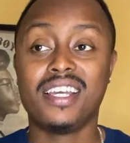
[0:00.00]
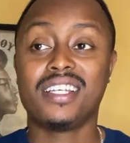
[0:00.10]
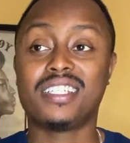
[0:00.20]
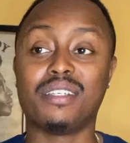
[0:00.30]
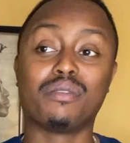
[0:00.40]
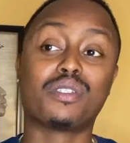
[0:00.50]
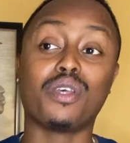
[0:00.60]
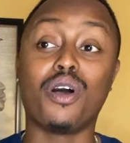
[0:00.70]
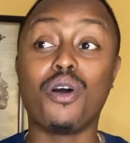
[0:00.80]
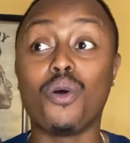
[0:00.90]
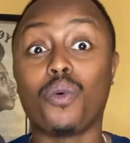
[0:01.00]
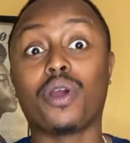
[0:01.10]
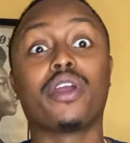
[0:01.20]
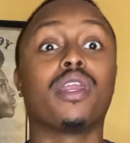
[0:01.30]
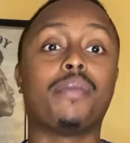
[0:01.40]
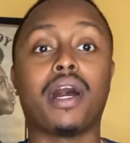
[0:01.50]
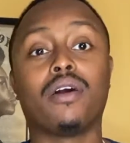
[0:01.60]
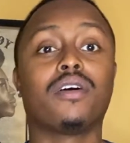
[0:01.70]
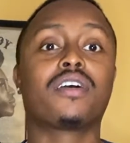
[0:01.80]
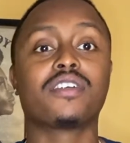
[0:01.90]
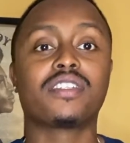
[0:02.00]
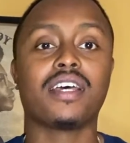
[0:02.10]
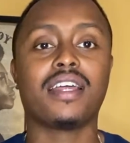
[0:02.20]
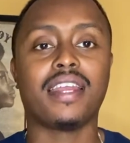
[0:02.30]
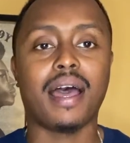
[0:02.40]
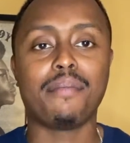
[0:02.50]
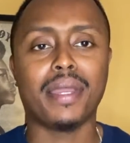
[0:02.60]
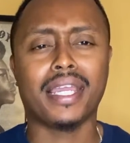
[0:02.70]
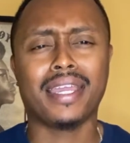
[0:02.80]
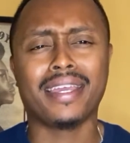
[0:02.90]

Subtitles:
She was so worried about her son not making